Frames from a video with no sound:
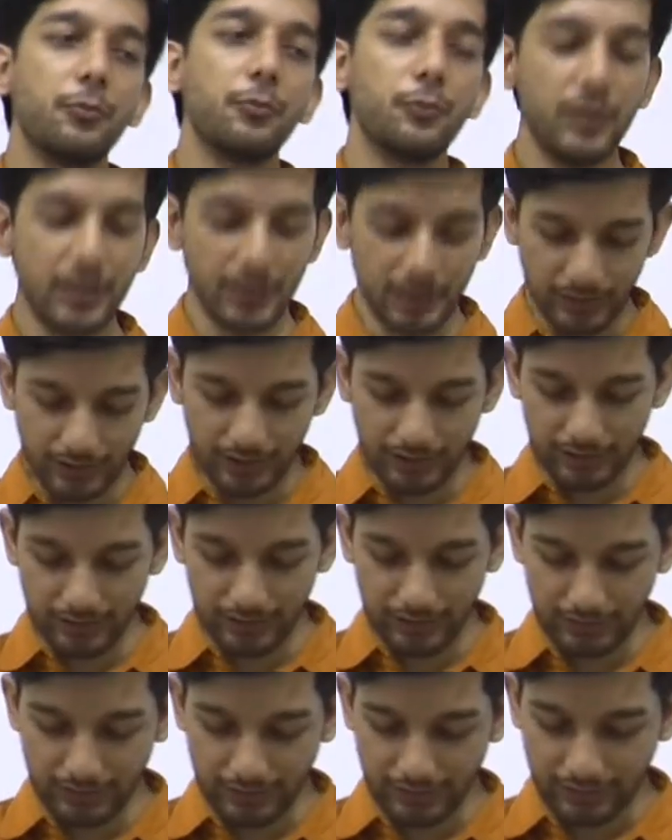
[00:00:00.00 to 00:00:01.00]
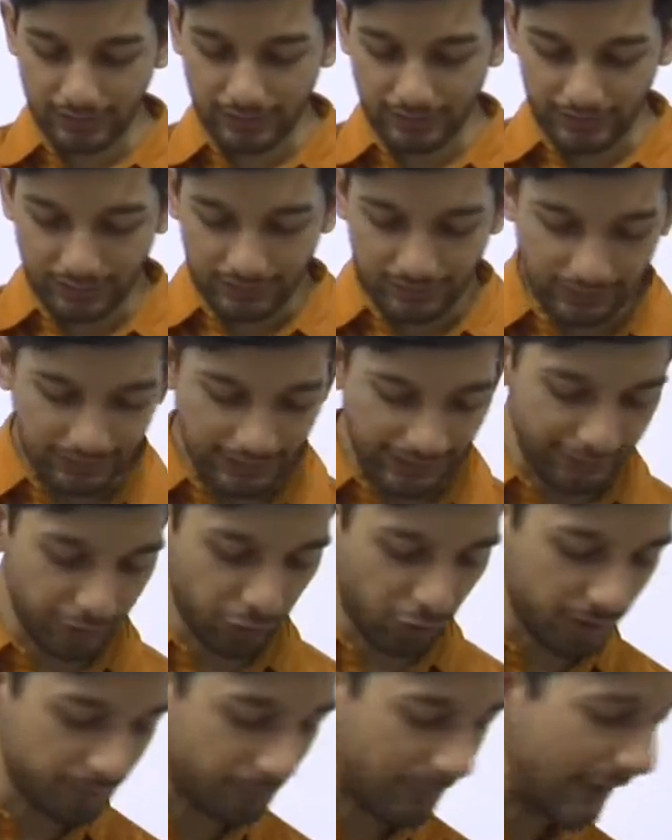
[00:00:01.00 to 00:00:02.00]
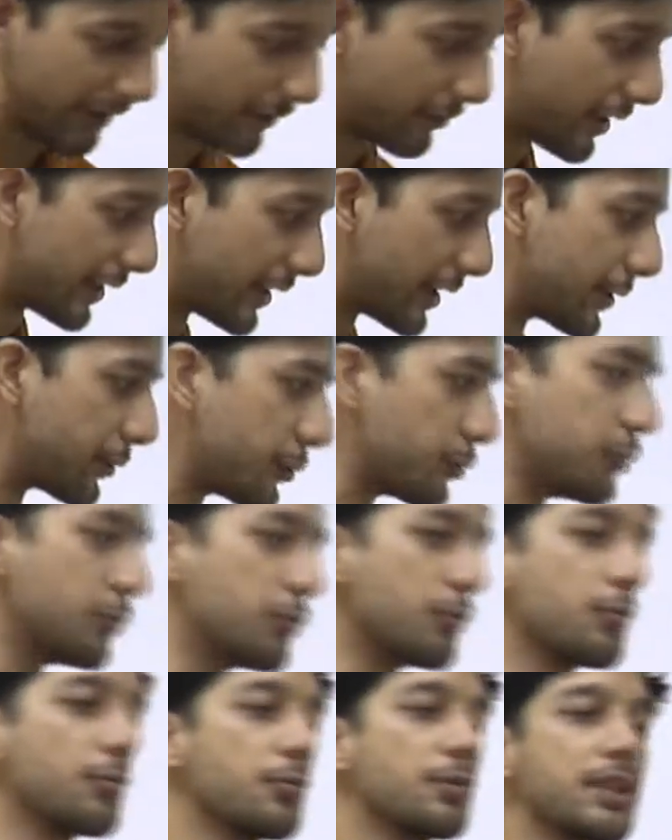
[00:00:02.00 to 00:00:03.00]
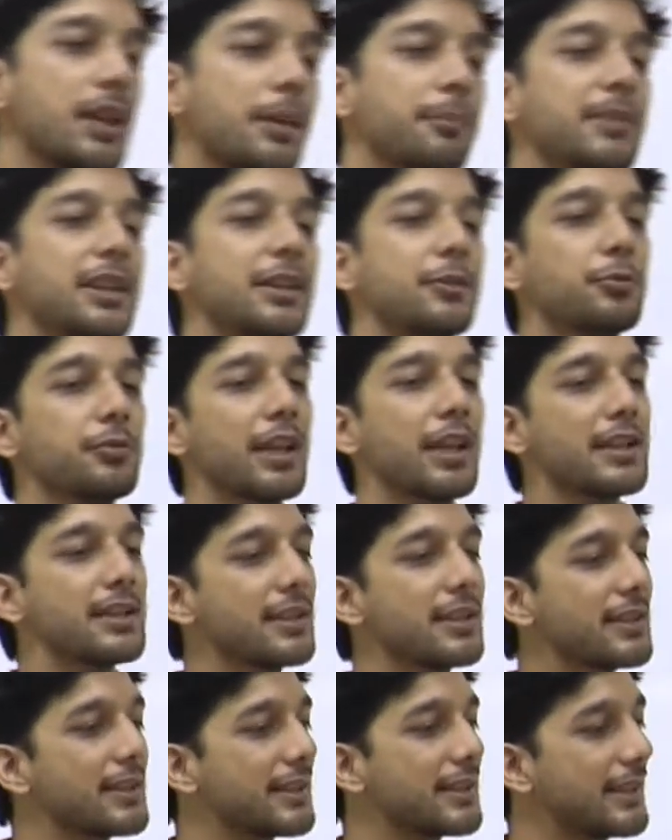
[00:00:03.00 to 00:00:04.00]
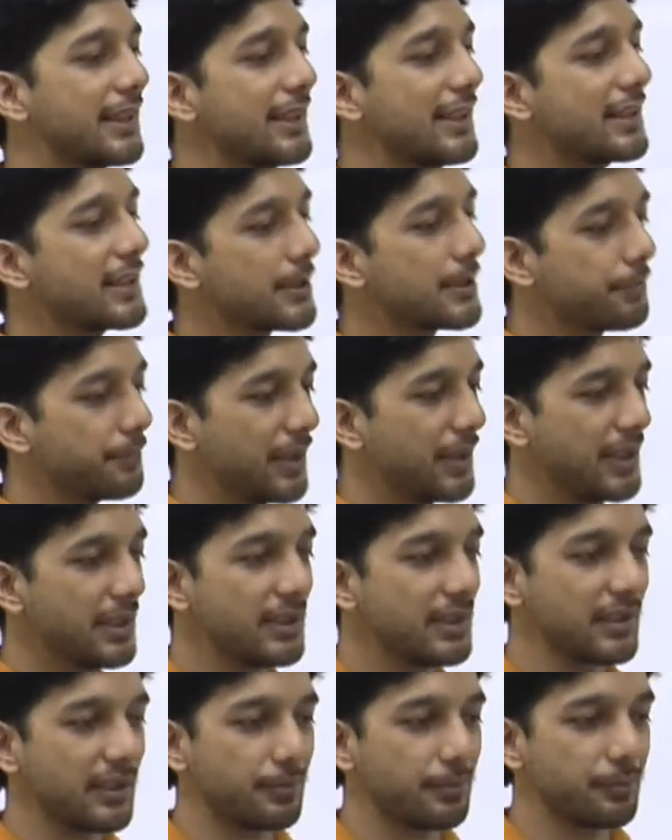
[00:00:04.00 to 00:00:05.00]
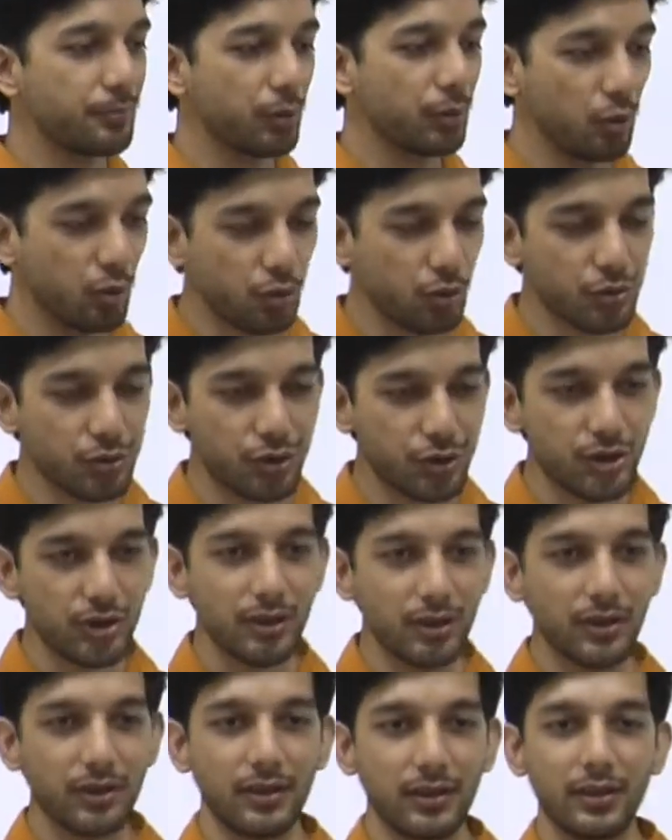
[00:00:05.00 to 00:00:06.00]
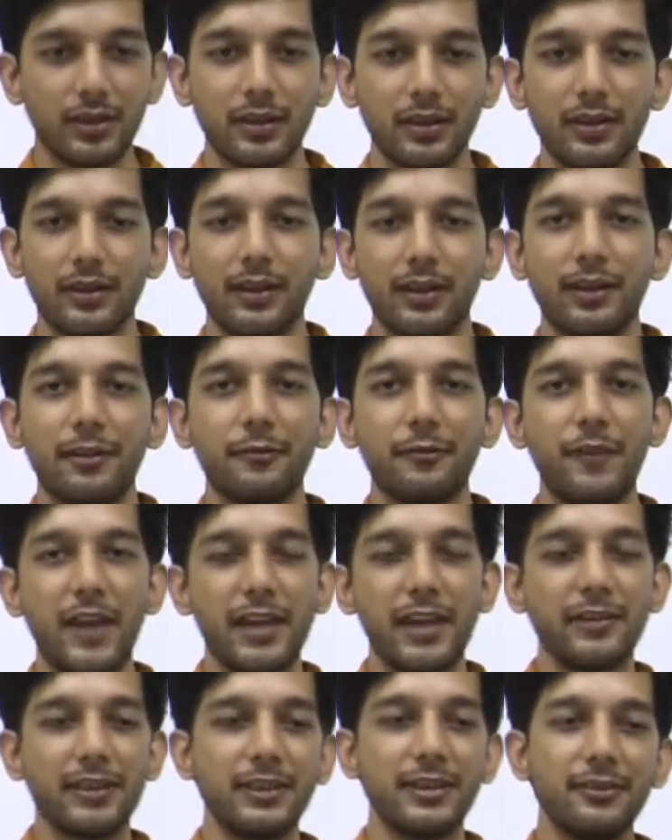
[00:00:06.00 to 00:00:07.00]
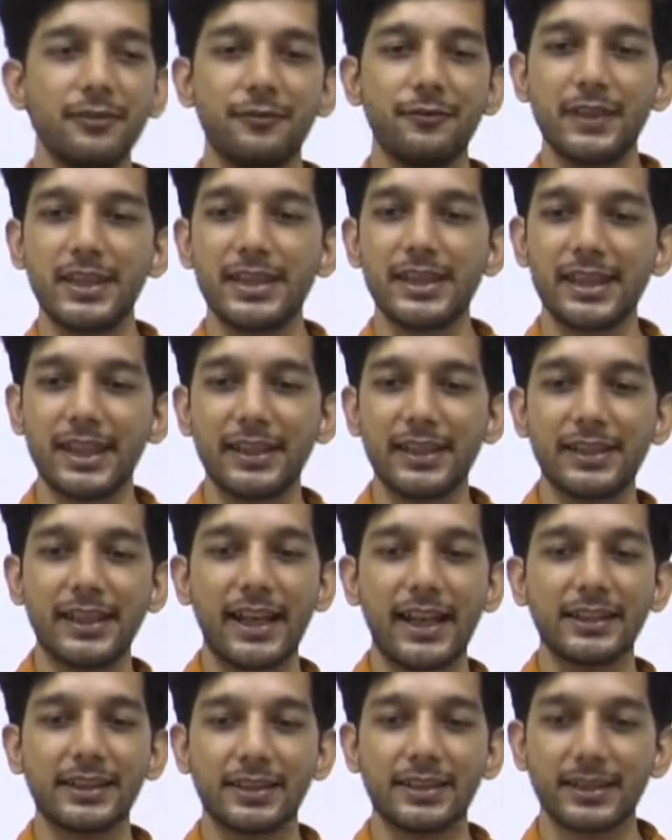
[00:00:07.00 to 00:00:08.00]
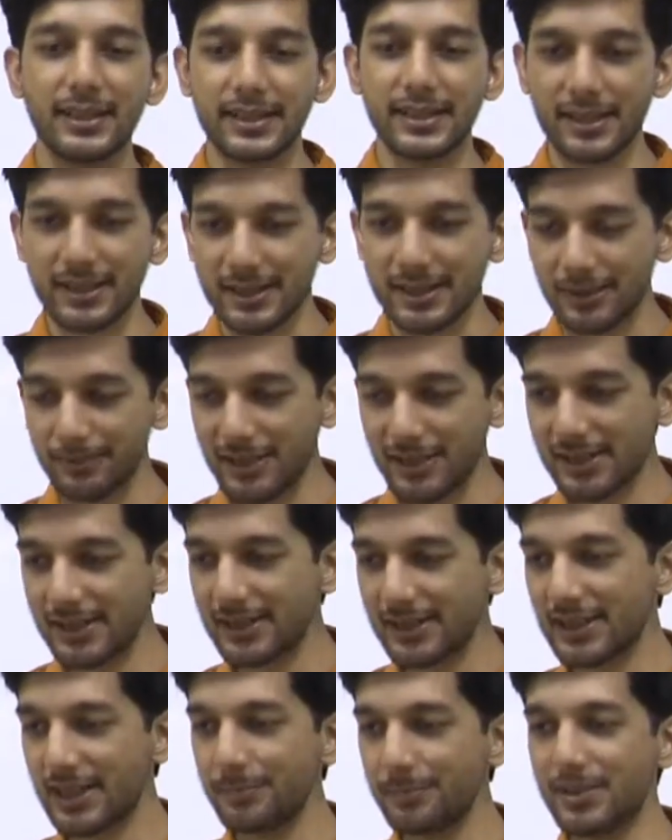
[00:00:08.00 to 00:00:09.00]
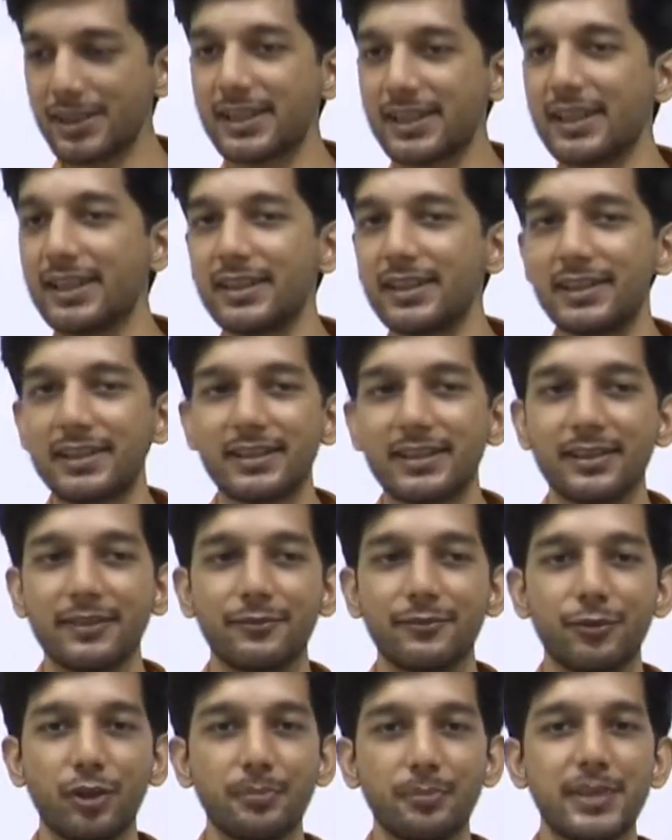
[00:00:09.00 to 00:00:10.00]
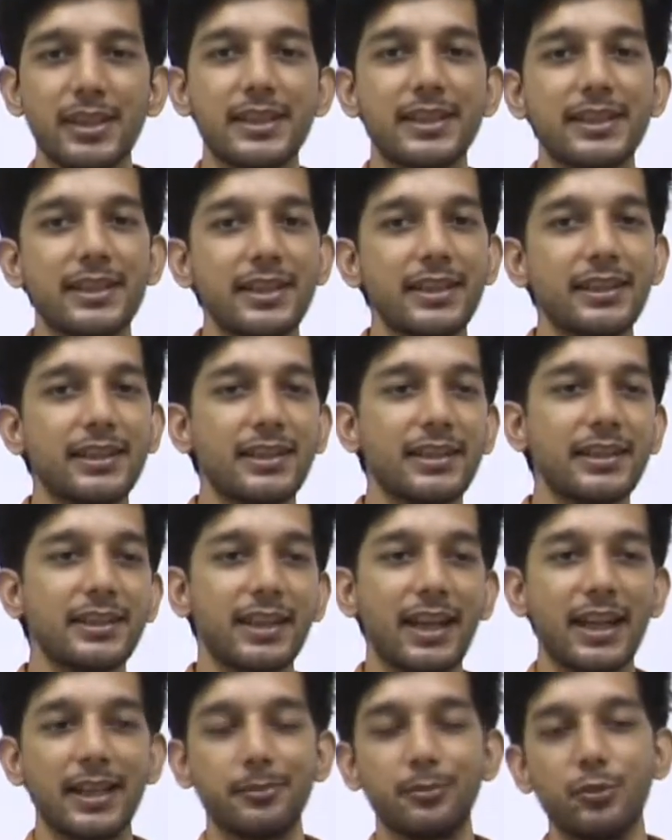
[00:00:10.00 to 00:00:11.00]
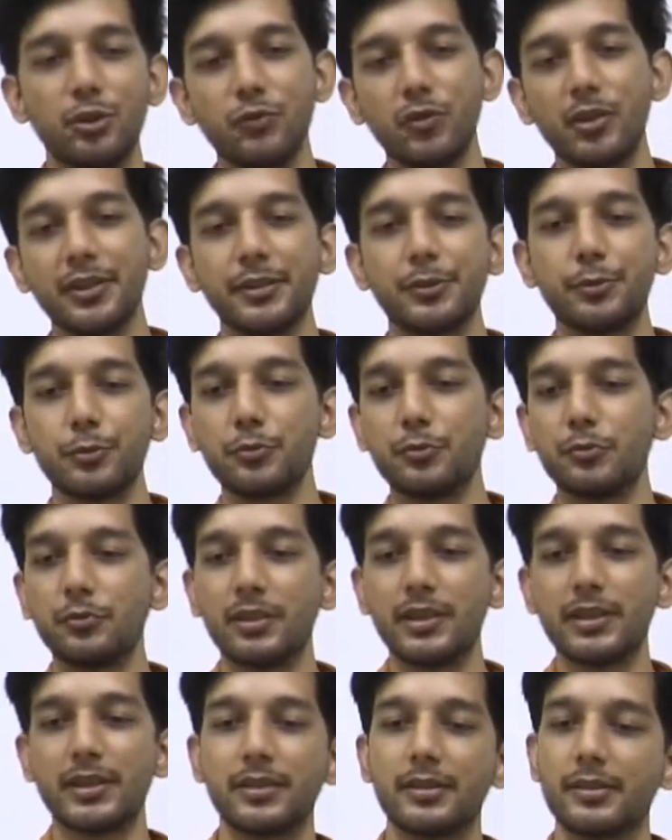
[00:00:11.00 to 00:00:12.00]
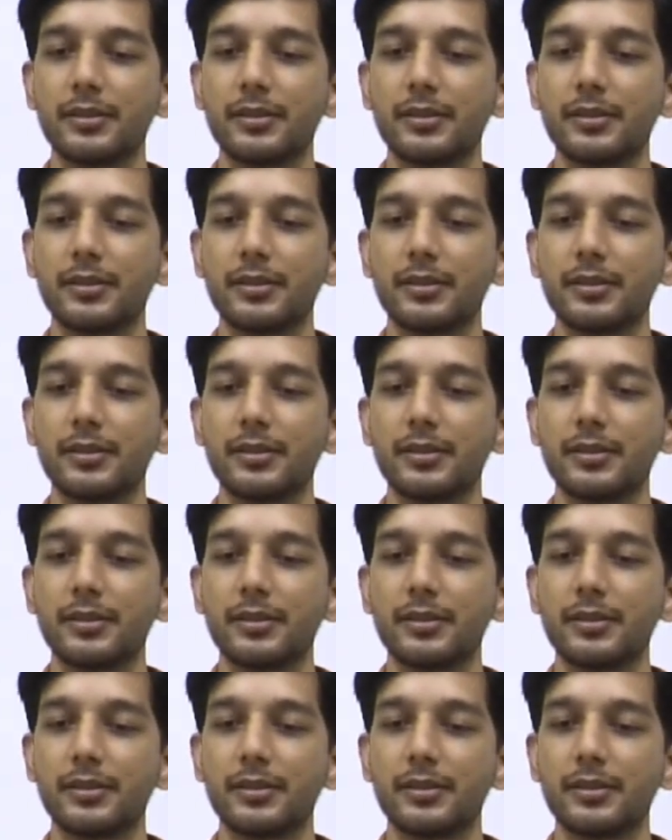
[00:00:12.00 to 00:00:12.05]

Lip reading: We'll later on migrate to something known as a state space approach, wherein we said that the system is in some state. From the state it can move into